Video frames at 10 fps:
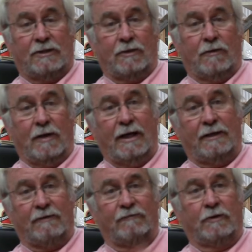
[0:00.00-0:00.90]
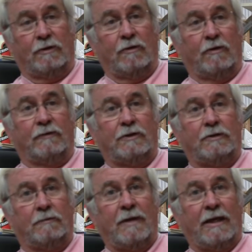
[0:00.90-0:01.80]
So I converted over
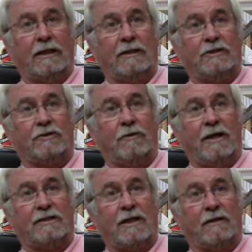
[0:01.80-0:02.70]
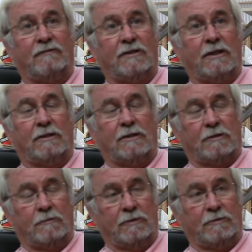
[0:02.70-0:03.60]
to making these crates out of Sitka
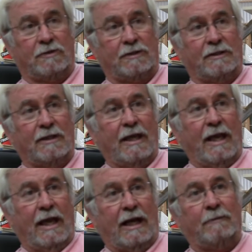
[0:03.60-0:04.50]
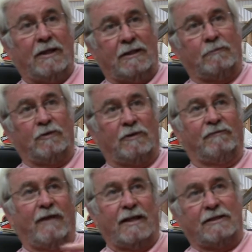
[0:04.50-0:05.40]
spruce, and I made them real
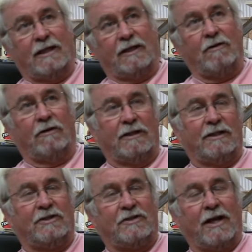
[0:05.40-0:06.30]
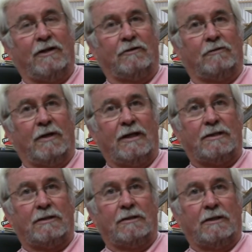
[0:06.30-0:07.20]
fancy. I called it designer
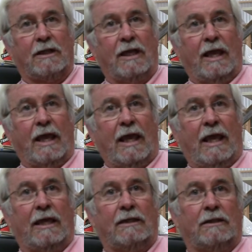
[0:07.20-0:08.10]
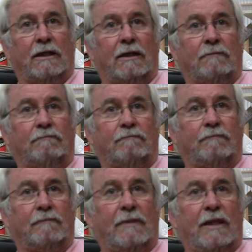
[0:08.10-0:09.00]
crates. And
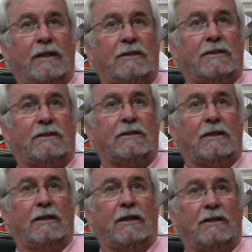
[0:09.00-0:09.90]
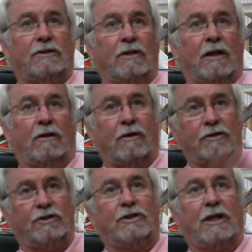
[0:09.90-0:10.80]
it's a
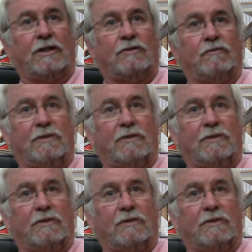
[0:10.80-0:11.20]
large chest with